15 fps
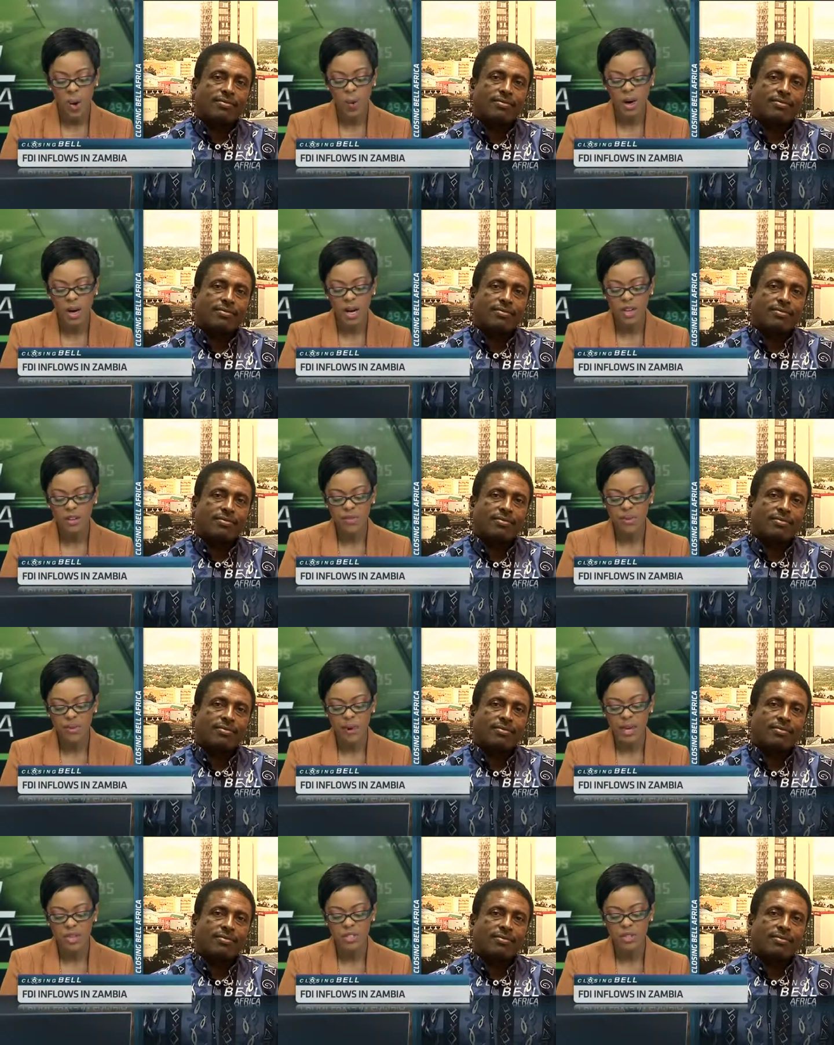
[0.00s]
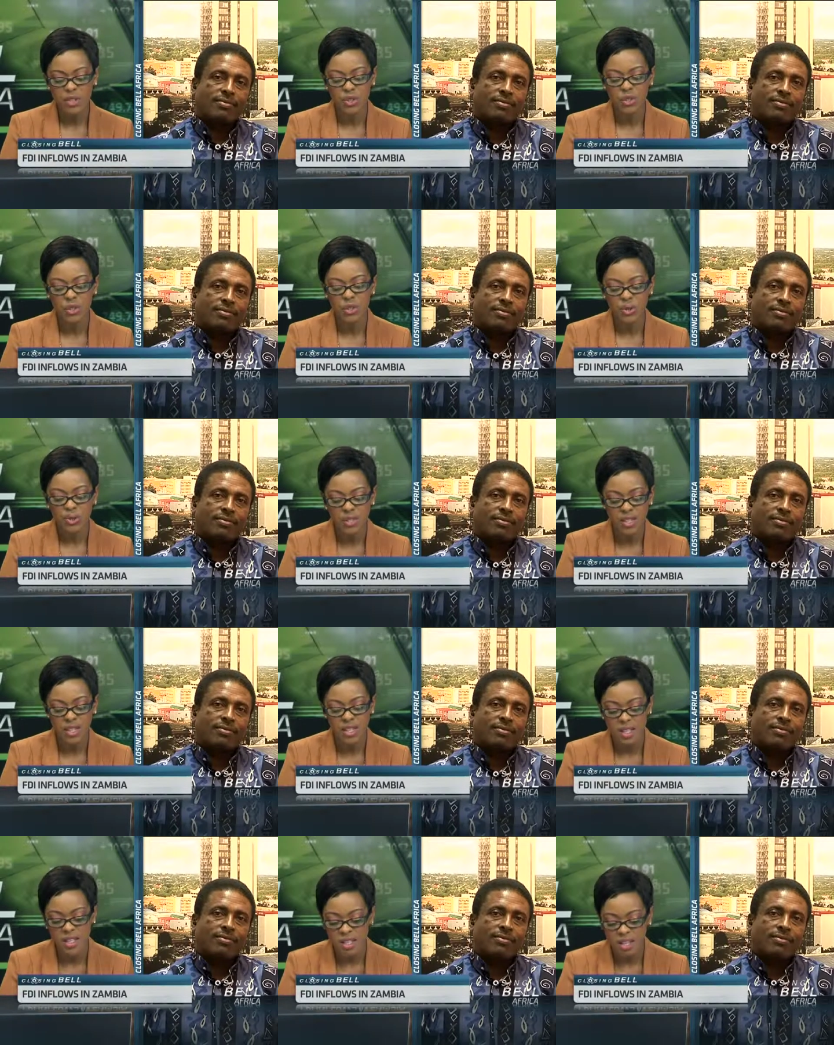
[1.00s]
Speaker 1: What kind of impact do you
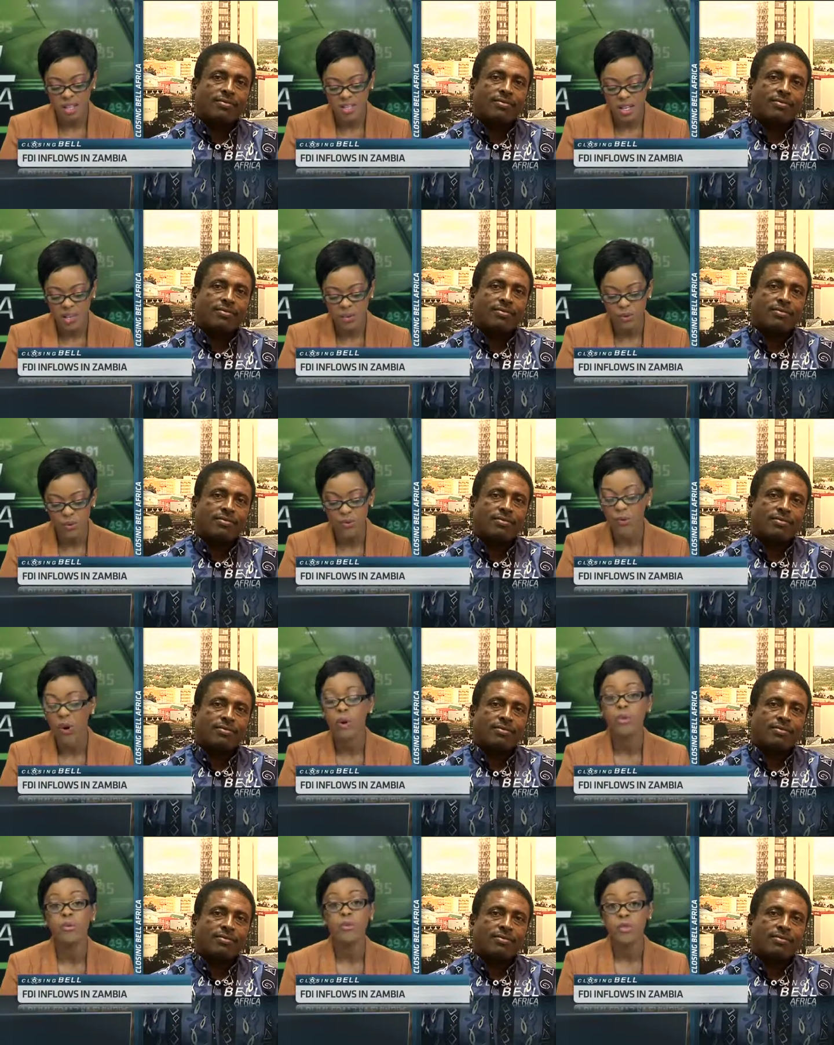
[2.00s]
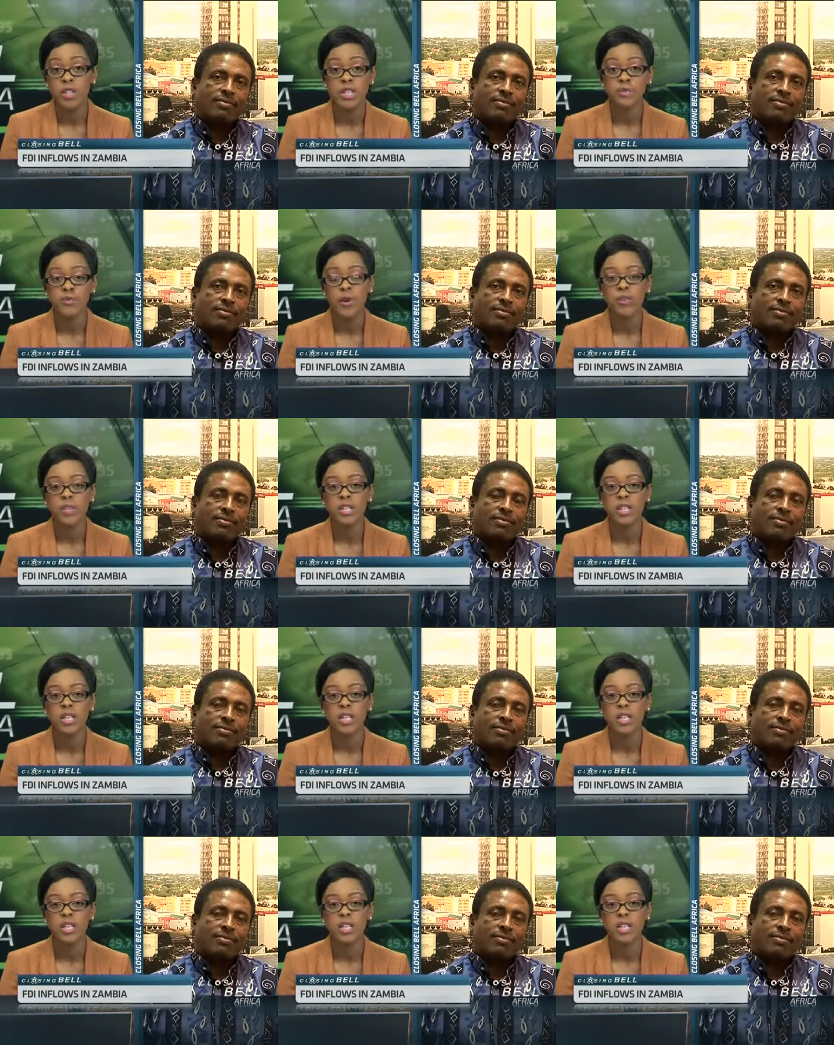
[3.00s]
see this, for, this forex